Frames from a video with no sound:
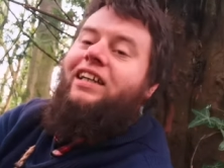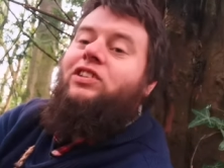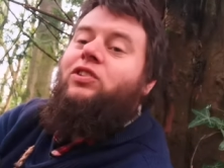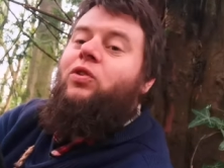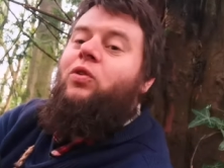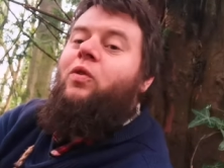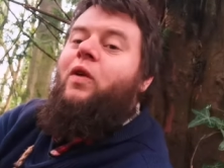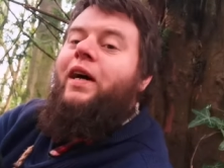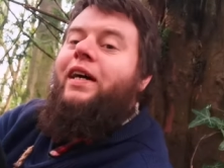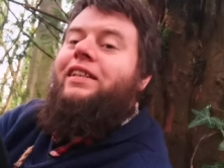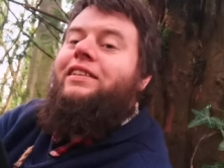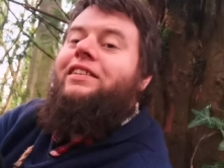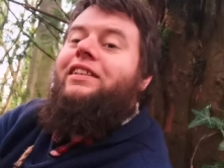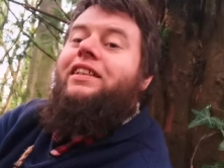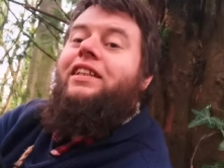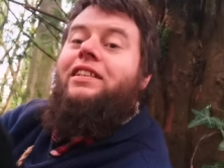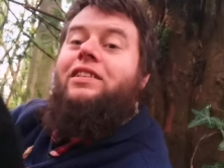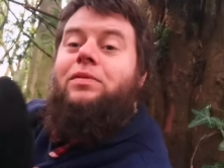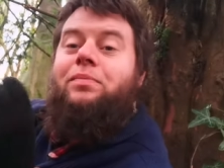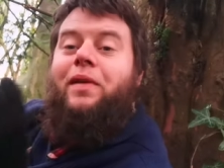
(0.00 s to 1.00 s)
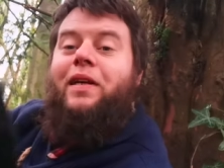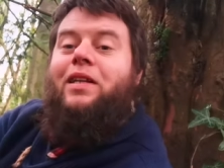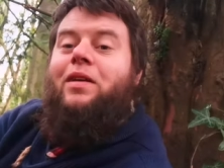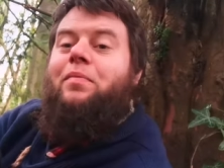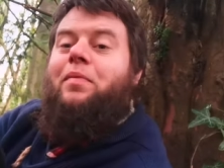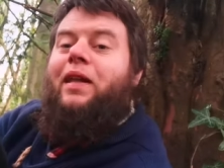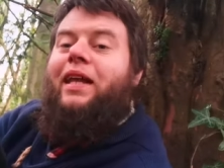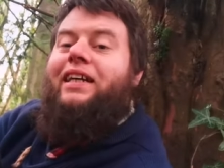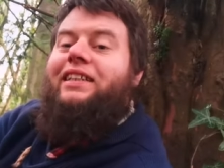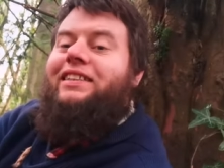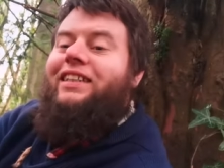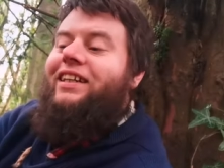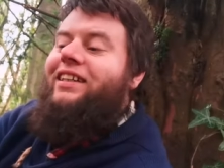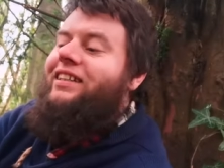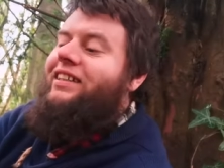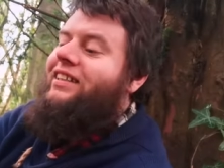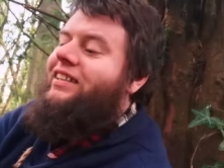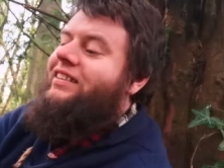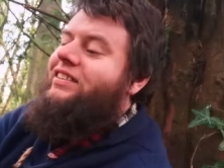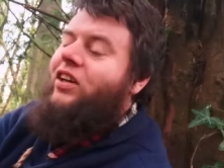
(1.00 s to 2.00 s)
As always, it's been a
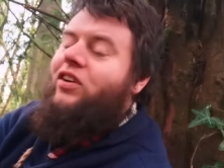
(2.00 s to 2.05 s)
pleasure.